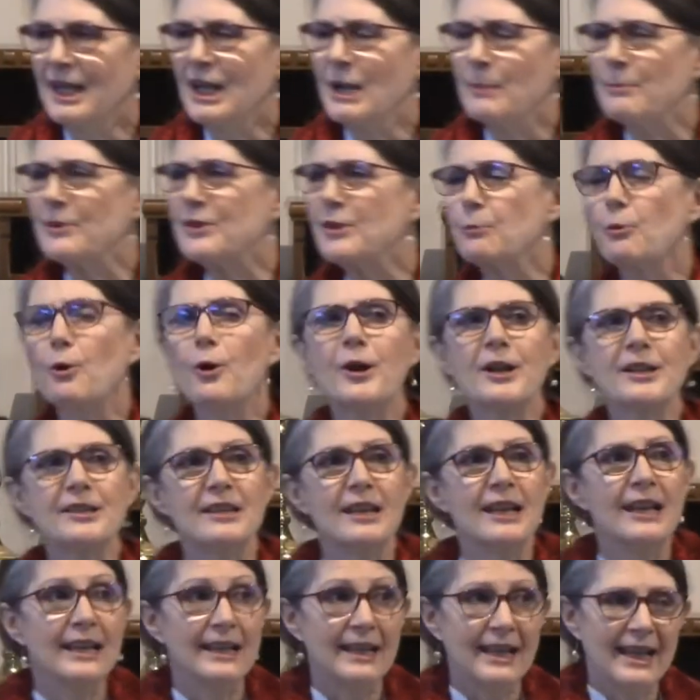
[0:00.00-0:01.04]
But the word
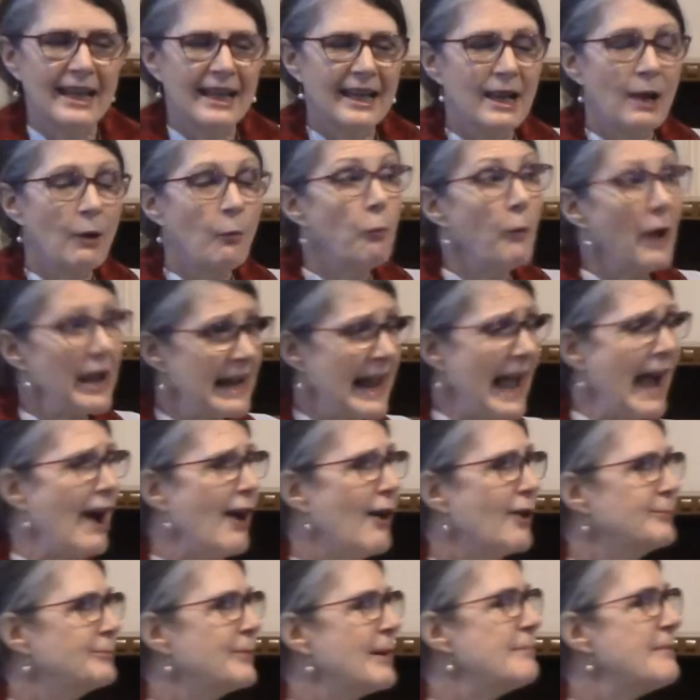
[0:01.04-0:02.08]
went
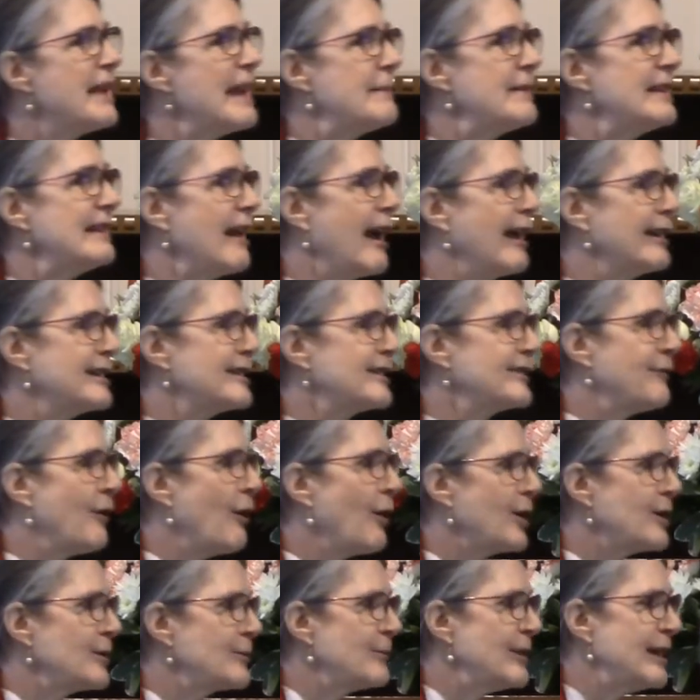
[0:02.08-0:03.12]
out, but maybe not as
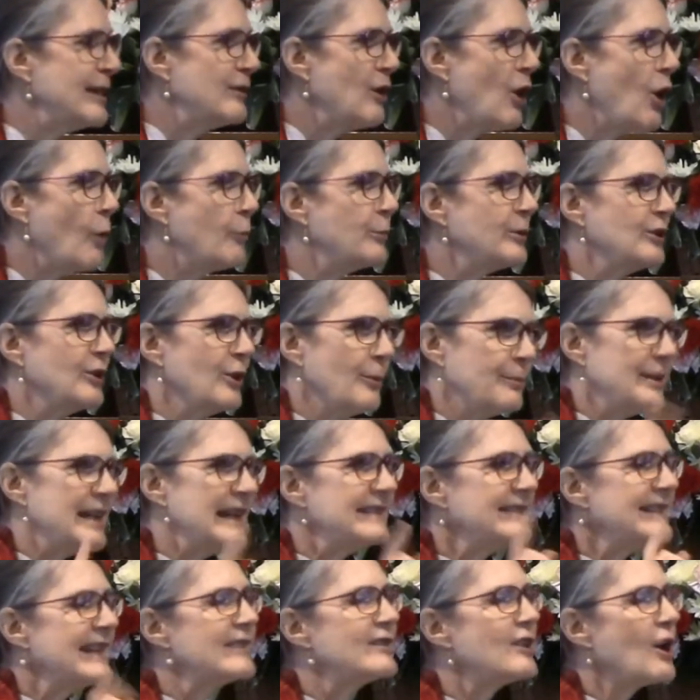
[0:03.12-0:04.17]
far as we had hoped it could, but it
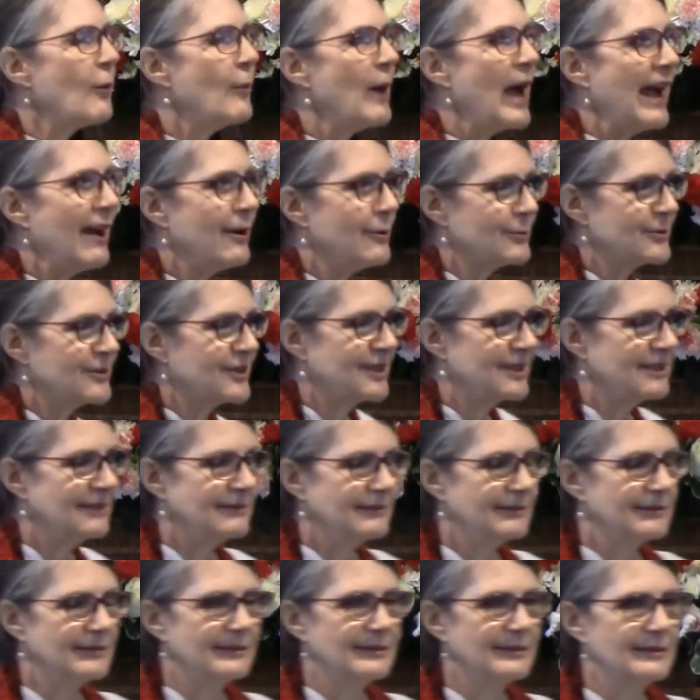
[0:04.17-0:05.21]
did go out
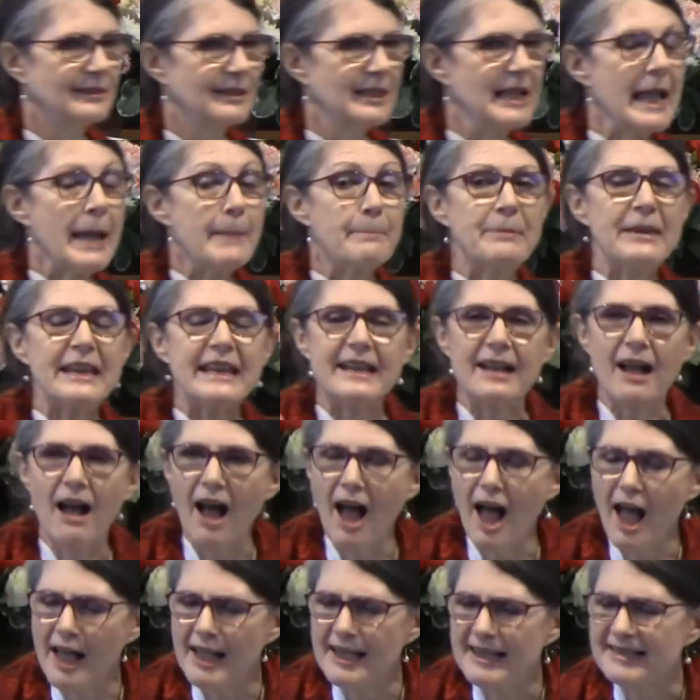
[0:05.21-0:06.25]

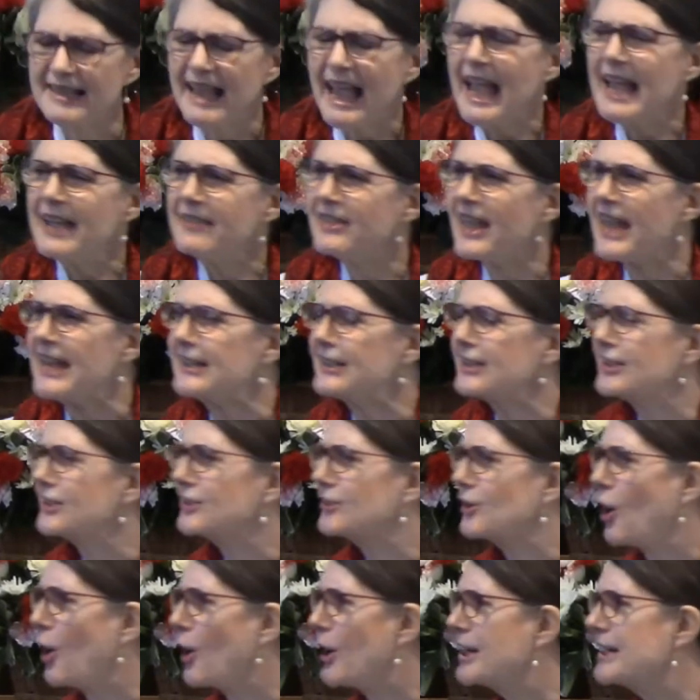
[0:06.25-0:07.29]
because they
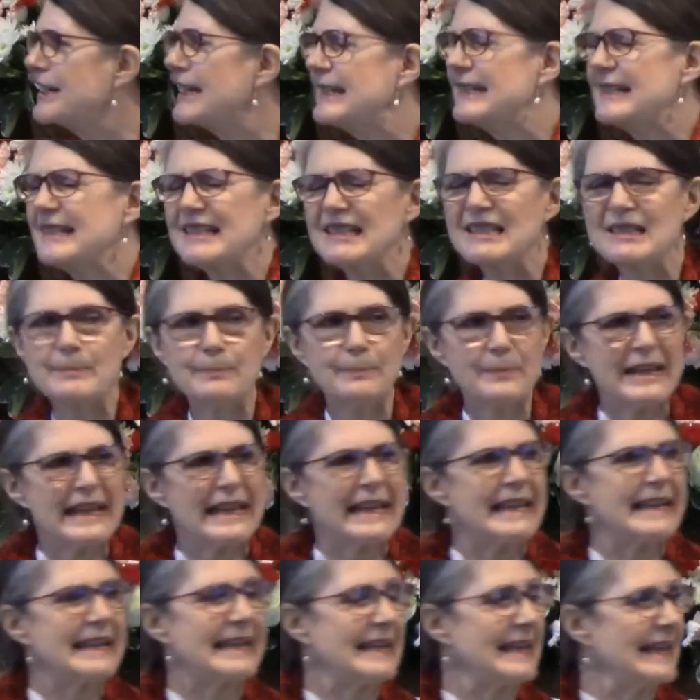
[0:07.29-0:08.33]
started
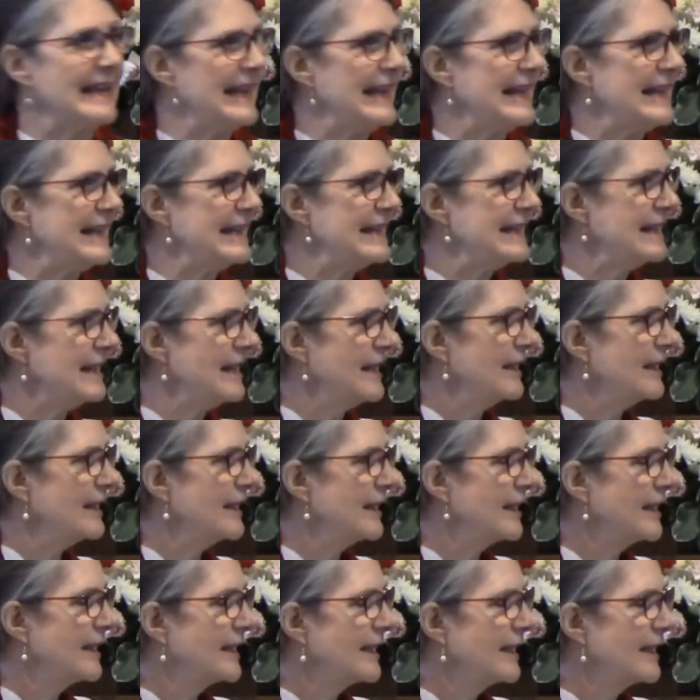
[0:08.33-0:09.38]
speaking
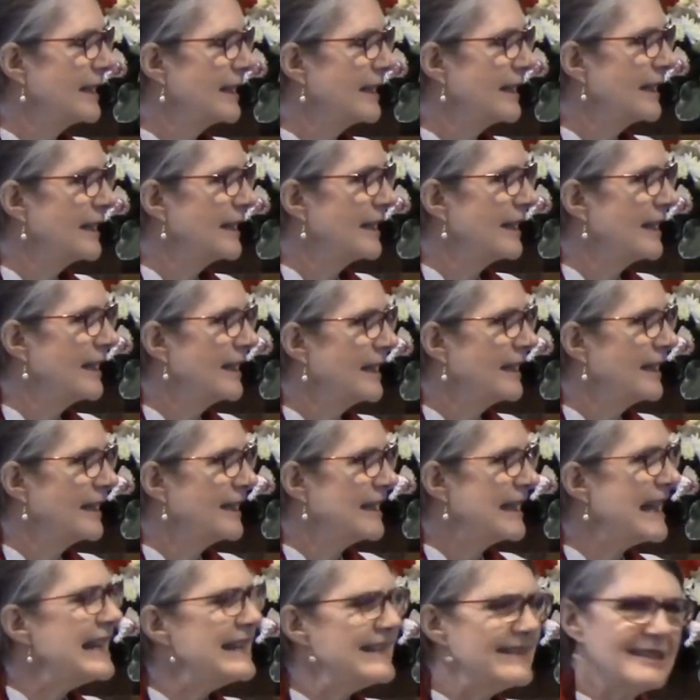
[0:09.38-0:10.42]

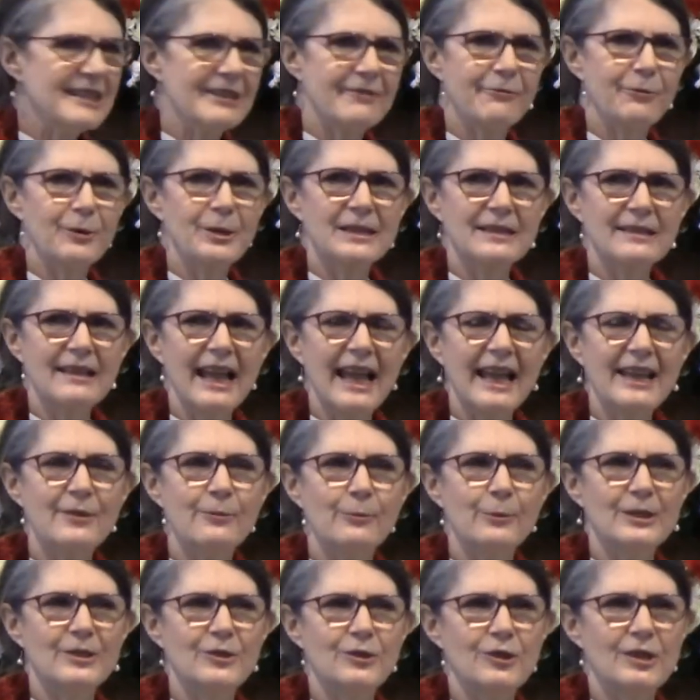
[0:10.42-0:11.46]
in different
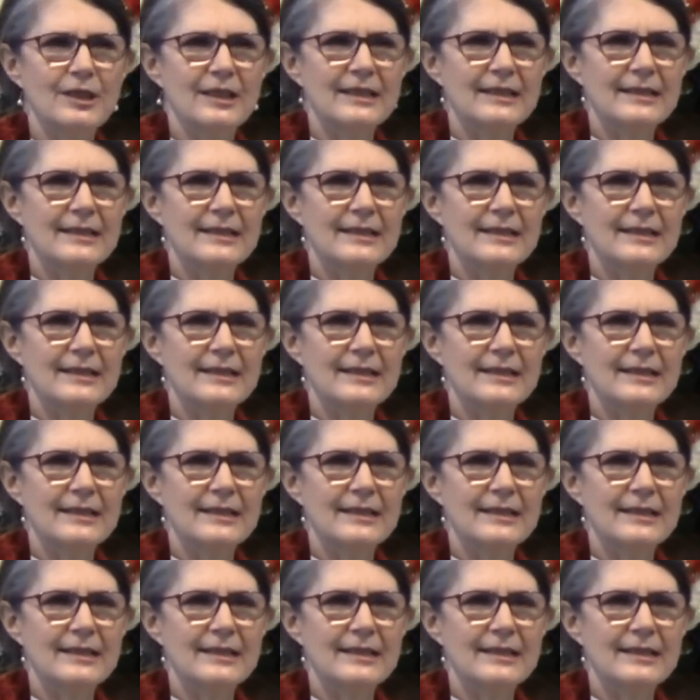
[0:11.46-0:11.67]
languages.